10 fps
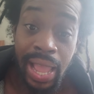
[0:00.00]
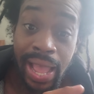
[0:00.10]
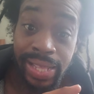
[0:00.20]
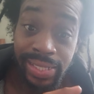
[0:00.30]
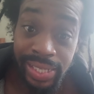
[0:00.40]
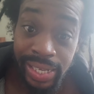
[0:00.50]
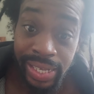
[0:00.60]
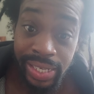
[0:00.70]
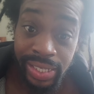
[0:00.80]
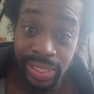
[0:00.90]
are
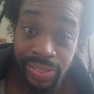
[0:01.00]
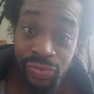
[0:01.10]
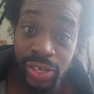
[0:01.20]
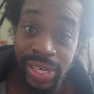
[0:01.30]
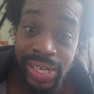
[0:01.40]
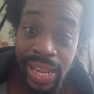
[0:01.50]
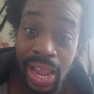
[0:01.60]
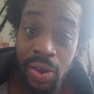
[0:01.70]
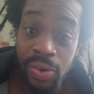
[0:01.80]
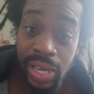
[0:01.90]
there, reading
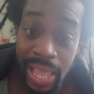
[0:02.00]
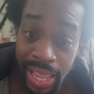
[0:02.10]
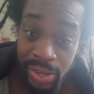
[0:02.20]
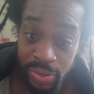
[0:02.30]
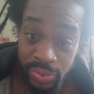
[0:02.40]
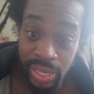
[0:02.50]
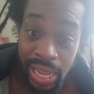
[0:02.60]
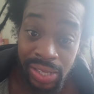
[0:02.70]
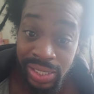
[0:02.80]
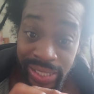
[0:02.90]
out loud,
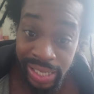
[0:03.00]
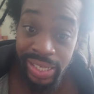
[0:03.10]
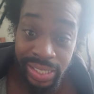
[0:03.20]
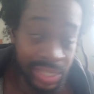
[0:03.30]
out there,